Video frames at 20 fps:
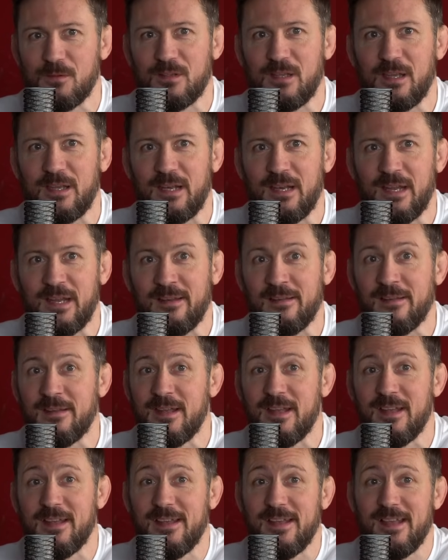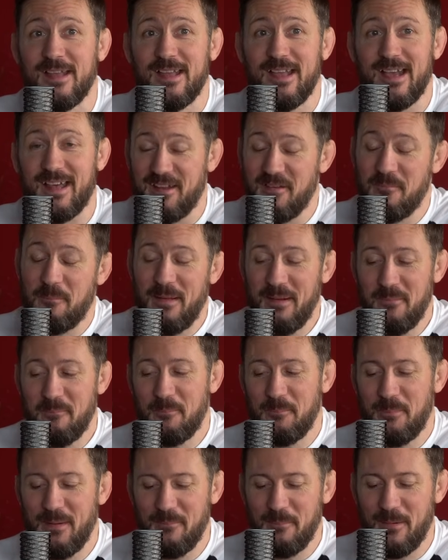kicking in, and a
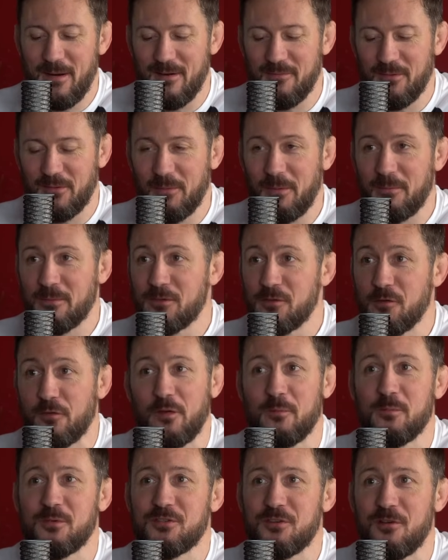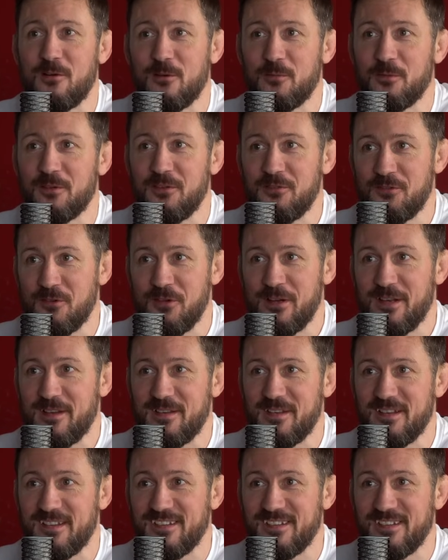big part of it as well was just how much Conor was enjoying it.